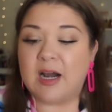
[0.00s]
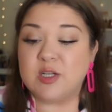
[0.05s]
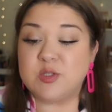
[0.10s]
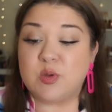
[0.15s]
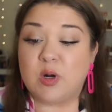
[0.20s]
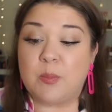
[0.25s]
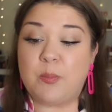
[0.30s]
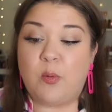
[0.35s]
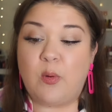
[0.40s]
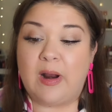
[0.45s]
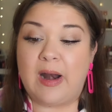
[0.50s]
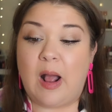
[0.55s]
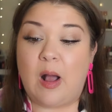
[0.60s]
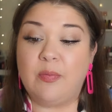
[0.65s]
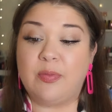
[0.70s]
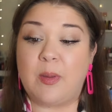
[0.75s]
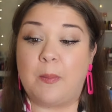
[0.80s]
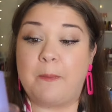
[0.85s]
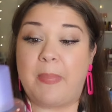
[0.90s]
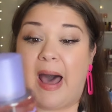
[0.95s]
I just want to point
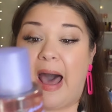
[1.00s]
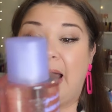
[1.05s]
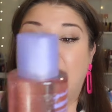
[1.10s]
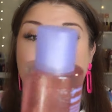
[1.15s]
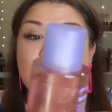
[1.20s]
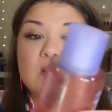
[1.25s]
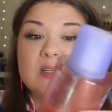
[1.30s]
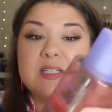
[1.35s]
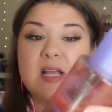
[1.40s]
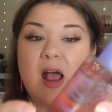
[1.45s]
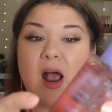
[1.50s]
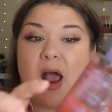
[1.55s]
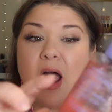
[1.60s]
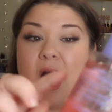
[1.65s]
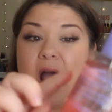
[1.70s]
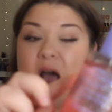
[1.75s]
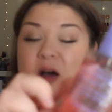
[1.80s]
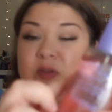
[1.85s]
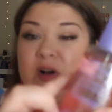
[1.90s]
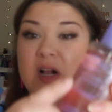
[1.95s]
out the bottles
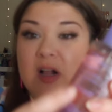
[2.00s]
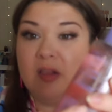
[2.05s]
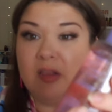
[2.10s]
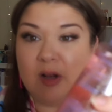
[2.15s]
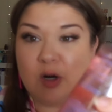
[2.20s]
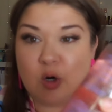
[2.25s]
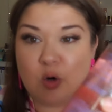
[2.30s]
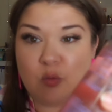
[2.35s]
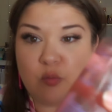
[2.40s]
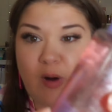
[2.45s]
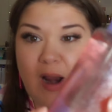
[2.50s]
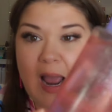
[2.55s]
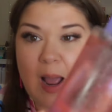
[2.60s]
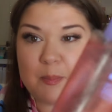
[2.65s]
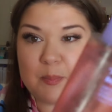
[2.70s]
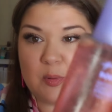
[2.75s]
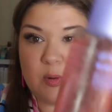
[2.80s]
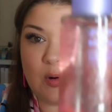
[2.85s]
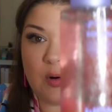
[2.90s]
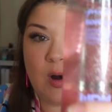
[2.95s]
have a glitter
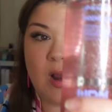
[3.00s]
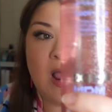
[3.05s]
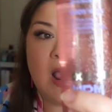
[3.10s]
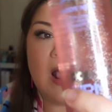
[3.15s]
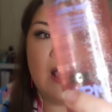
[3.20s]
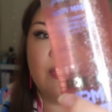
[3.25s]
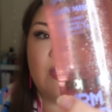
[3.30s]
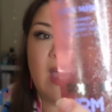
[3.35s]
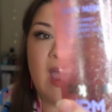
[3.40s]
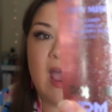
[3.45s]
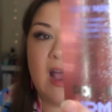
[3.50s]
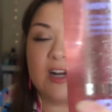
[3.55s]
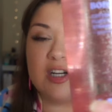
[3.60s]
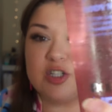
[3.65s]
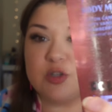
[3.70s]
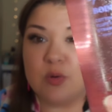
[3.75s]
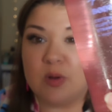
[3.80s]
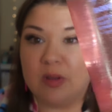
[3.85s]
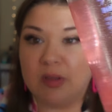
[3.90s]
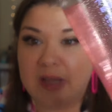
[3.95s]
wrapper. The
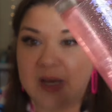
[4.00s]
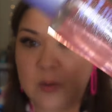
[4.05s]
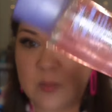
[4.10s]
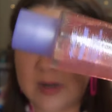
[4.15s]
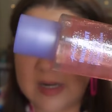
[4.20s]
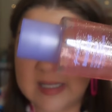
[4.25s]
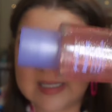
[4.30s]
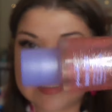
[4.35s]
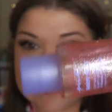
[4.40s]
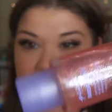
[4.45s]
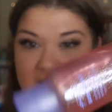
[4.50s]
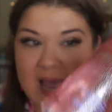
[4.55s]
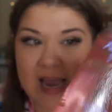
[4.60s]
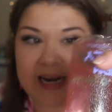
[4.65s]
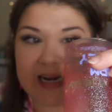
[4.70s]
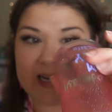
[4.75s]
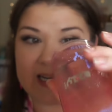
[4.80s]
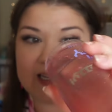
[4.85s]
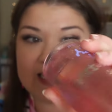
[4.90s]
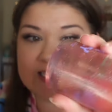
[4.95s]
actual liquid
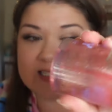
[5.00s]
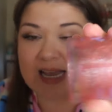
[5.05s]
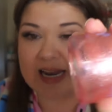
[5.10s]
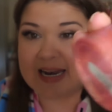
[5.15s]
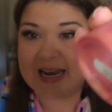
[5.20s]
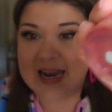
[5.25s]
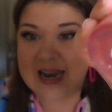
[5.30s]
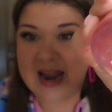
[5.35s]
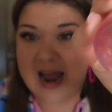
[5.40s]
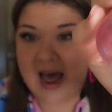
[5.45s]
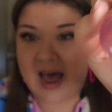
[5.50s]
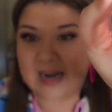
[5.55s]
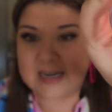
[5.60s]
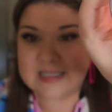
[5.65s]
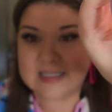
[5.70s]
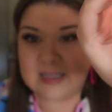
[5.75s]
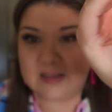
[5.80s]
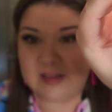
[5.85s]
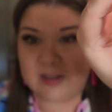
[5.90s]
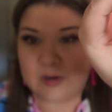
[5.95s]
inside is
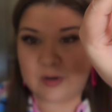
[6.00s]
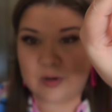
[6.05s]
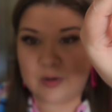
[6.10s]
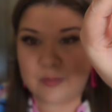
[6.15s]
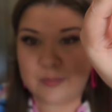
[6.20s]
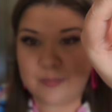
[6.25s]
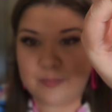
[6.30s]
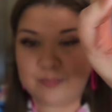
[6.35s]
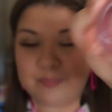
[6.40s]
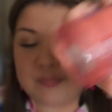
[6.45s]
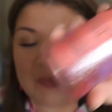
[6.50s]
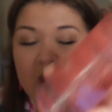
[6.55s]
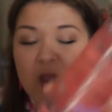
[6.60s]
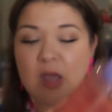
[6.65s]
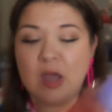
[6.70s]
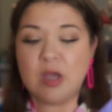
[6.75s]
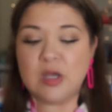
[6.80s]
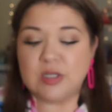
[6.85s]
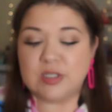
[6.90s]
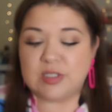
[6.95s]
not glitter.
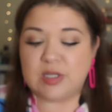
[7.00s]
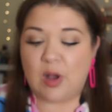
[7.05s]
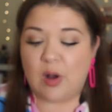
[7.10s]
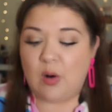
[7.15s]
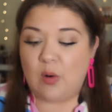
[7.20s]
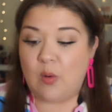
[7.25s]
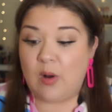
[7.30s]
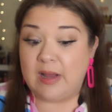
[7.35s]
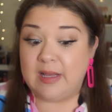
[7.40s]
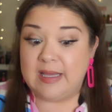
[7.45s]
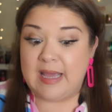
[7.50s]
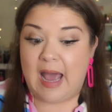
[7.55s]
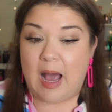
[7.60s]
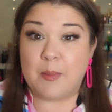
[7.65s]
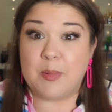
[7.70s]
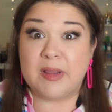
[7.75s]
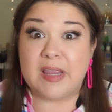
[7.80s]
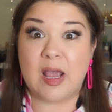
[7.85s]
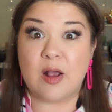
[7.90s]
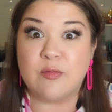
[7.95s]
So,
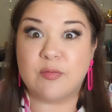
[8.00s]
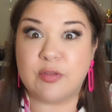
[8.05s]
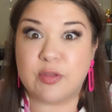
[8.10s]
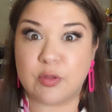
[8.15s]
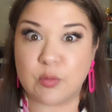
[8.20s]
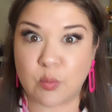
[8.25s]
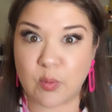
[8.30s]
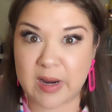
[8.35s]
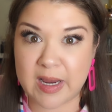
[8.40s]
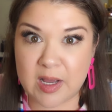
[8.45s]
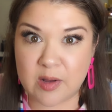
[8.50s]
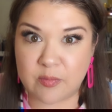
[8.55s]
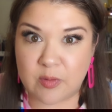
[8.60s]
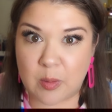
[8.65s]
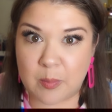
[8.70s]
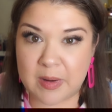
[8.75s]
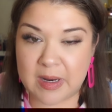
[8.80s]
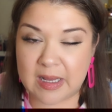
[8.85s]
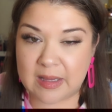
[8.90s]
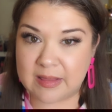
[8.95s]
yeah, but they have three of
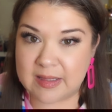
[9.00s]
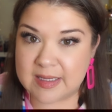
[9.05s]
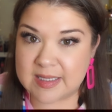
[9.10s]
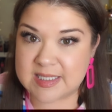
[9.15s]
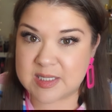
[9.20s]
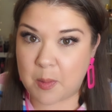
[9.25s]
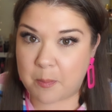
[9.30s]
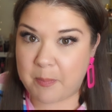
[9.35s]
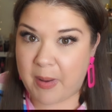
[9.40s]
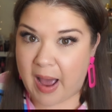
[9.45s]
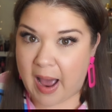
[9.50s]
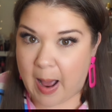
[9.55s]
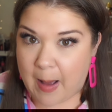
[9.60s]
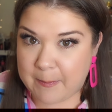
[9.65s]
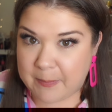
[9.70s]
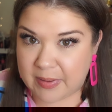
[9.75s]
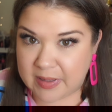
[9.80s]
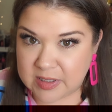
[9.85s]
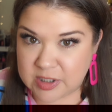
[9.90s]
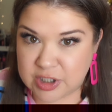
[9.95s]
them in this
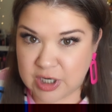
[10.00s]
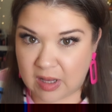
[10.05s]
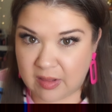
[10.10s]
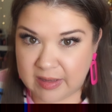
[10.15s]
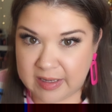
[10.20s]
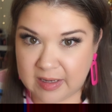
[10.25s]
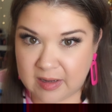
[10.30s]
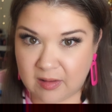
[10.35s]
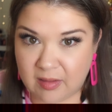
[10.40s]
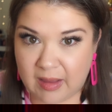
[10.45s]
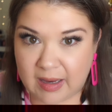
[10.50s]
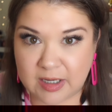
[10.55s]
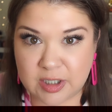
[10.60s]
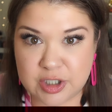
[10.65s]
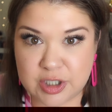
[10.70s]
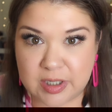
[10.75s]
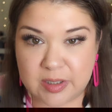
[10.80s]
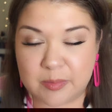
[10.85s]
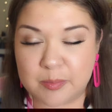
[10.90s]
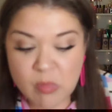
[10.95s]
Pop Jelly
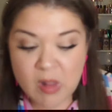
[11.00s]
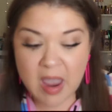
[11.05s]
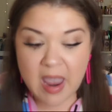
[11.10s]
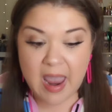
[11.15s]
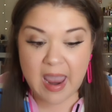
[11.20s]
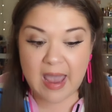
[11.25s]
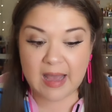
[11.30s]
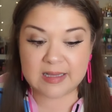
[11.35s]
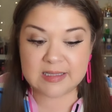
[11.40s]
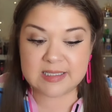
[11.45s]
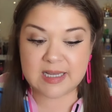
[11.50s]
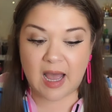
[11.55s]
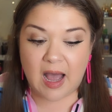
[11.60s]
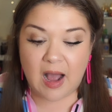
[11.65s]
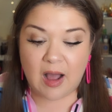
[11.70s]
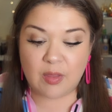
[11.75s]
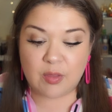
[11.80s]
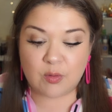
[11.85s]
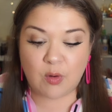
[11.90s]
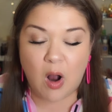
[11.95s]
Collection. And
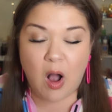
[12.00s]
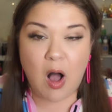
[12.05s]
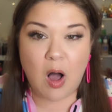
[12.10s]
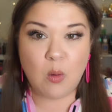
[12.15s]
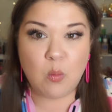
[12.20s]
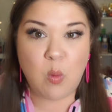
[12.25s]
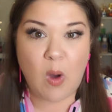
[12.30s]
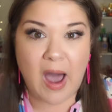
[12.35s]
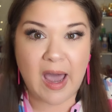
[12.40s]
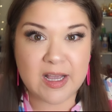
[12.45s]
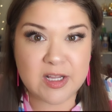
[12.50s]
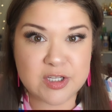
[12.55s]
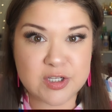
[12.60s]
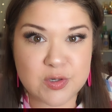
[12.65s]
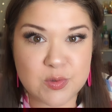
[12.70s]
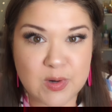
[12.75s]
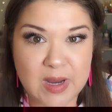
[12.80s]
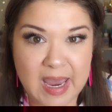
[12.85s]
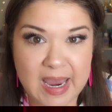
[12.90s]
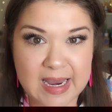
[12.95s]
they're all
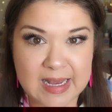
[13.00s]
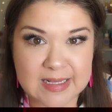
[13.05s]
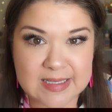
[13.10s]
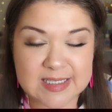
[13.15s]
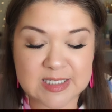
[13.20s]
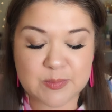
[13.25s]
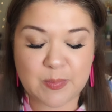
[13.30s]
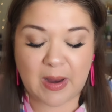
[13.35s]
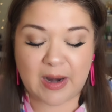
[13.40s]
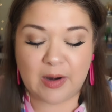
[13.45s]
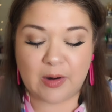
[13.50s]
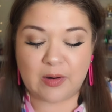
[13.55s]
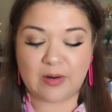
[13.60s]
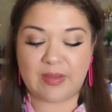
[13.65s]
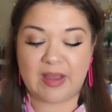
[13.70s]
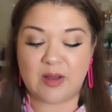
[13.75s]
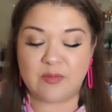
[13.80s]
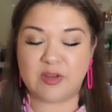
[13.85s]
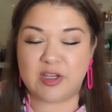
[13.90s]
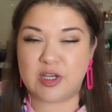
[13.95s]
Y2K inspired.
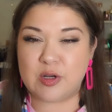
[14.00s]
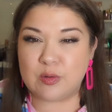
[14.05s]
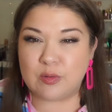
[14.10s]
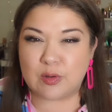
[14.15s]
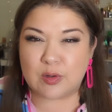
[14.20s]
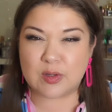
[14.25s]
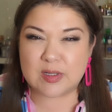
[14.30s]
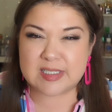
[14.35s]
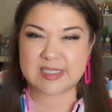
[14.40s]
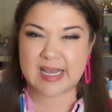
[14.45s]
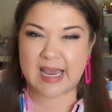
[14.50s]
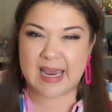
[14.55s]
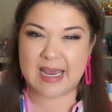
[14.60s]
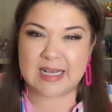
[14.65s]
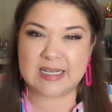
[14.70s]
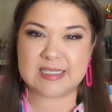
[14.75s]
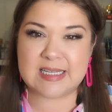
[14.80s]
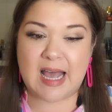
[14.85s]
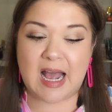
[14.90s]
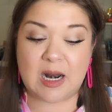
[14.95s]
They have cute little
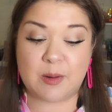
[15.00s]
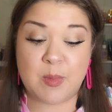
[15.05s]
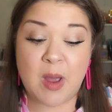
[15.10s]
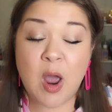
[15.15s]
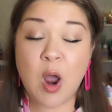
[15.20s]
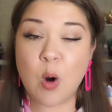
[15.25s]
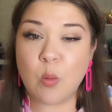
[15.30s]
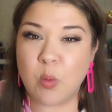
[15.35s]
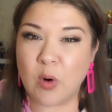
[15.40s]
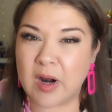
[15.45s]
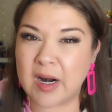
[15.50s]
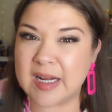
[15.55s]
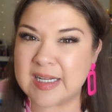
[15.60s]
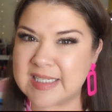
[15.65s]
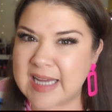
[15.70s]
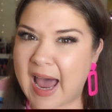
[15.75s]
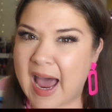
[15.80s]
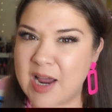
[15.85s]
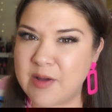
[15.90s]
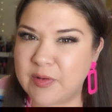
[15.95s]
sayings on them. We're
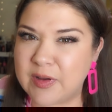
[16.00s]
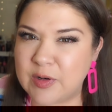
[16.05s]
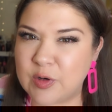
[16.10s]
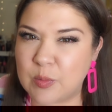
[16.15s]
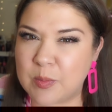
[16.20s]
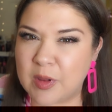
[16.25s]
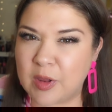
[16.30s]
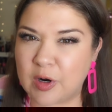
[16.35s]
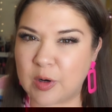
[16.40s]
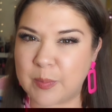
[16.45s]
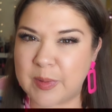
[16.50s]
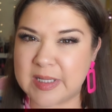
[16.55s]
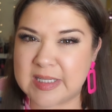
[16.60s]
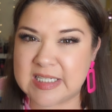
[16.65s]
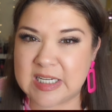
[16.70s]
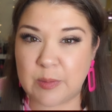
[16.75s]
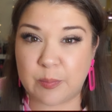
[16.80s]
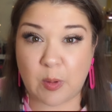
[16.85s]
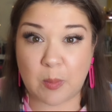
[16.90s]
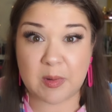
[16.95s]
going to dive into them a little bit
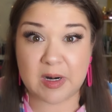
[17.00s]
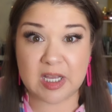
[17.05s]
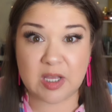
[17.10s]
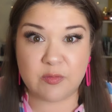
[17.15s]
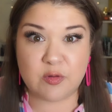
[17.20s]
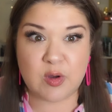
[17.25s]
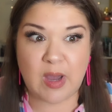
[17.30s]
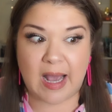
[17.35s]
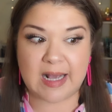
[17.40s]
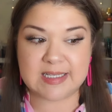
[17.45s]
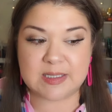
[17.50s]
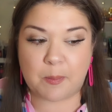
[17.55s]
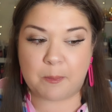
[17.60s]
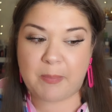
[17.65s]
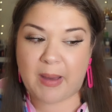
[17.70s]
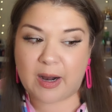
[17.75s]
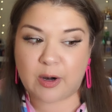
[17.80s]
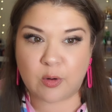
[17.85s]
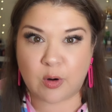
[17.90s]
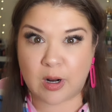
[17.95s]
deeper. I'm going to give you guys a
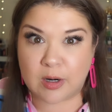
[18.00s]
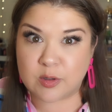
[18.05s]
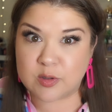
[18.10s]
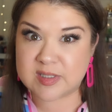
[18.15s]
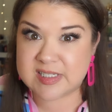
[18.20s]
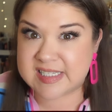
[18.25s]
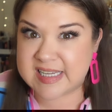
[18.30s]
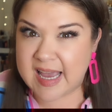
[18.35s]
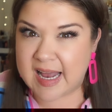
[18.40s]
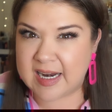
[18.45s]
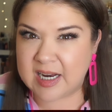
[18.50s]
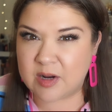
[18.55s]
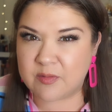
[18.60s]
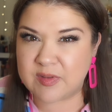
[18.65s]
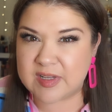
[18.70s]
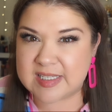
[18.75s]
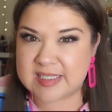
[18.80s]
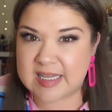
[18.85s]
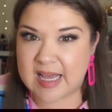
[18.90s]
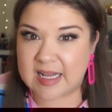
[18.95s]
better understanding
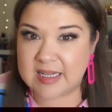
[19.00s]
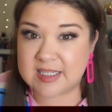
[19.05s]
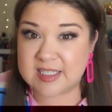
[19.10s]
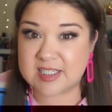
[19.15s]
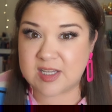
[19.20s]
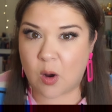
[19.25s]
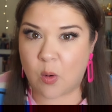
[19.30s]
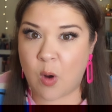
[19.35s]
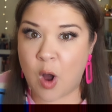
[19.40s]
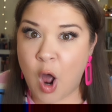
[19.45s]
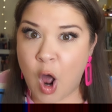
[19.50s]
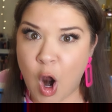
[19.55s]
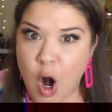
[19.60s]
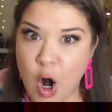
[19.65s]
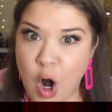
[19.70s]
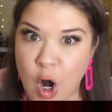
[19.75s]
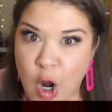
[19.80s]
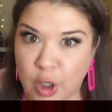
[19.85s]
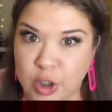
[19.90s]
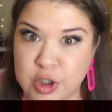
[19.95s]
of the scent. So,
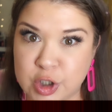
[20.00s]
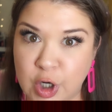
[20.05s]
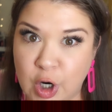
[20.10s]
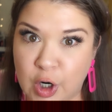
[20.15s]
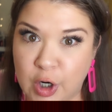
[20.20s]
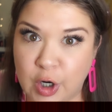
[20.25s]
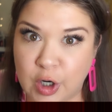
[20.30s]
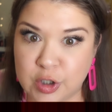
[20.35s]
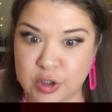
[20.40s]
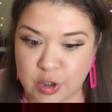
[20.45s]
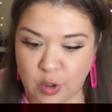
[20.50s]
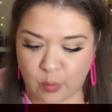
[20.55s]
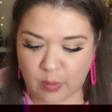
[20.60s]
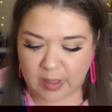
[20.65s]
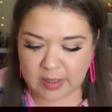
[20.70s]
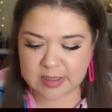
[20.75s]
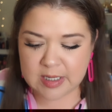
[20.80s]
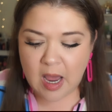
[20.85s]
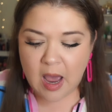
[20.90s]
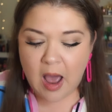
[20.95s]
let's get into
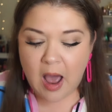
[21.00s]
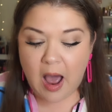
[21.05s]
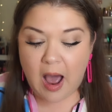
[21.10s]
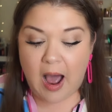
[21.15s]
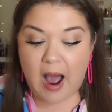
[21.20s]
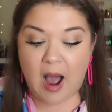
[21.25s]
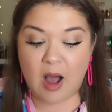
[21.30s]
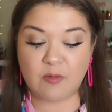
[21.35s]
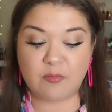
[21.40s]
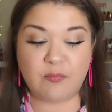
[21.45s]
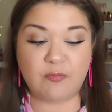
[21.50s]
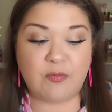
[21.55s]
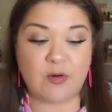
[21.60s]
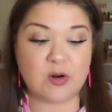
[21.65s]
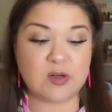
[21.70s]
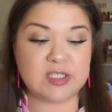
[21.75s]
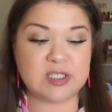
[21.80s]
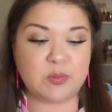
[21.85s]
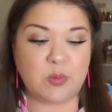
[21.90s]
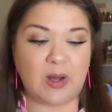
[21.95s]
it.
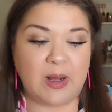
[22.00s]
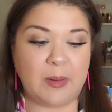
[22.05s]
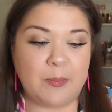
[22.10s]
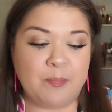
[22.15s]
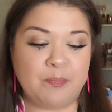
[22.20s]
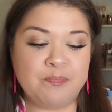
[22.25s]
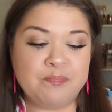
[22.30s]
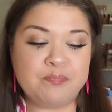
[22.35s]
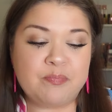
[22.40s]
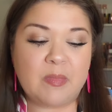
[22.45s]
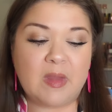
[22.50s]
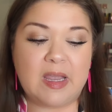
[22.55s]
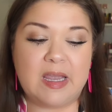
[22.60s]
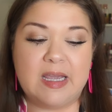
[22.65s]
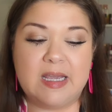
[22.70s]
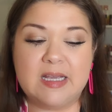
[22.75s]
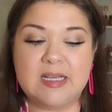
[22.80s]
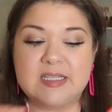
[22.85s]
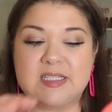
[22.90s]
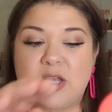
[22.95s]
First one
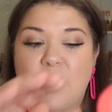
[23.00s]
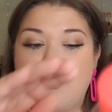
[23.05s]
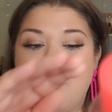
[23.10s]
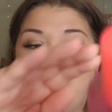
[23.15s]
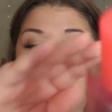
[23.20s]
is